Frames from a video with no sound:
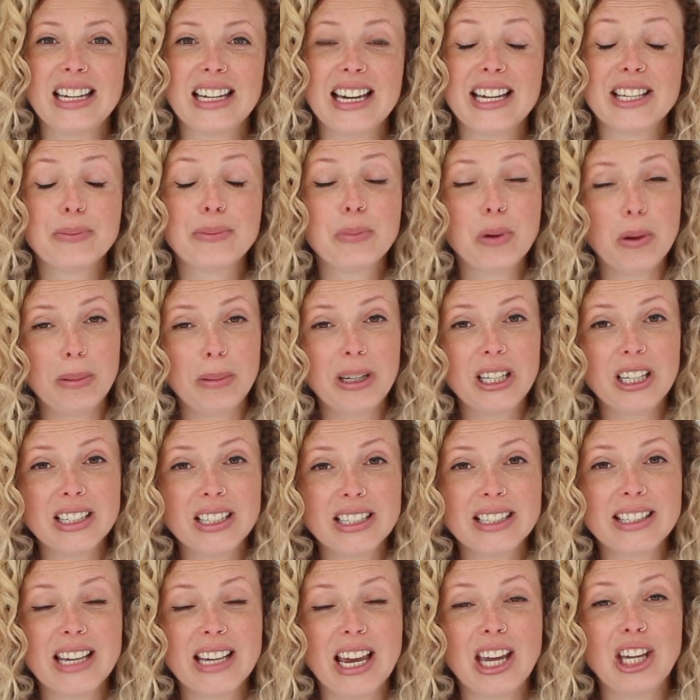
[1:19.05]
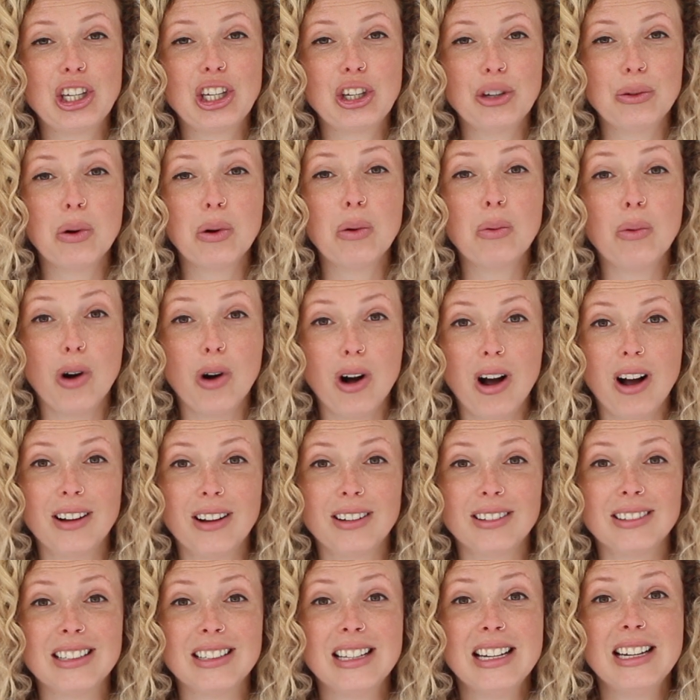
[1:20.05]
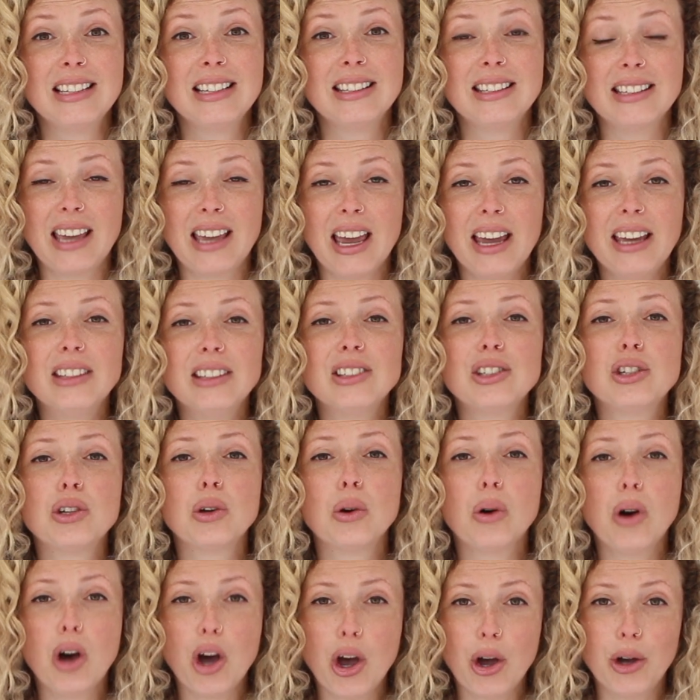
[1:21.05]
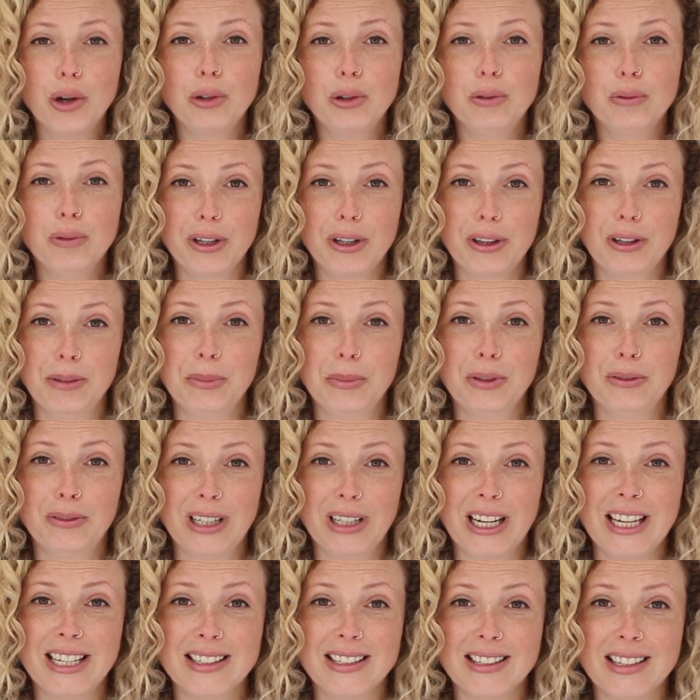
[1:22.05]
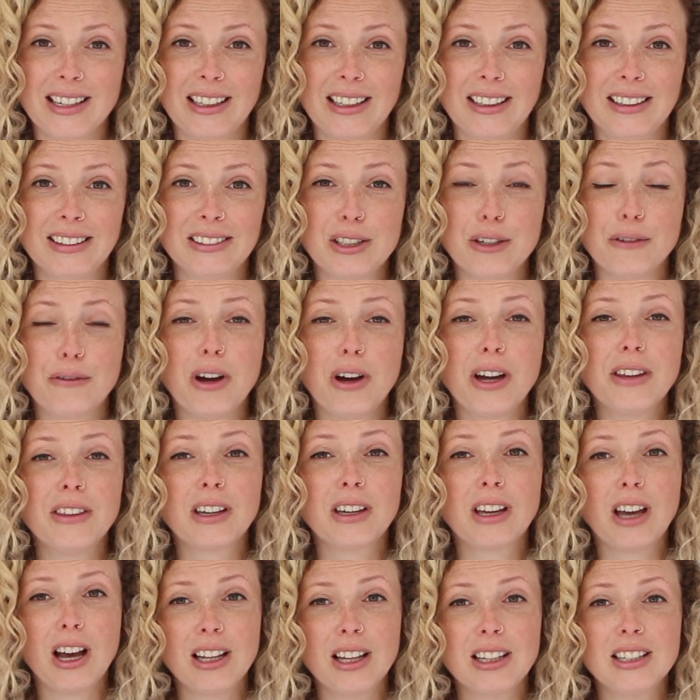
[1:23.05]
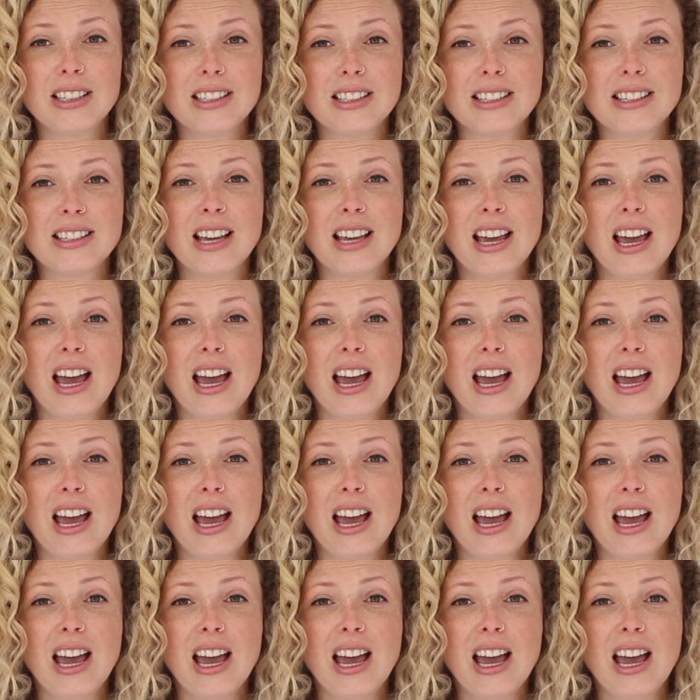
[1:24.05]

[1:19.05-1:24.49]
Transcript: It's probably going to take you a while to get into your own rhythm of glazing, to find the colours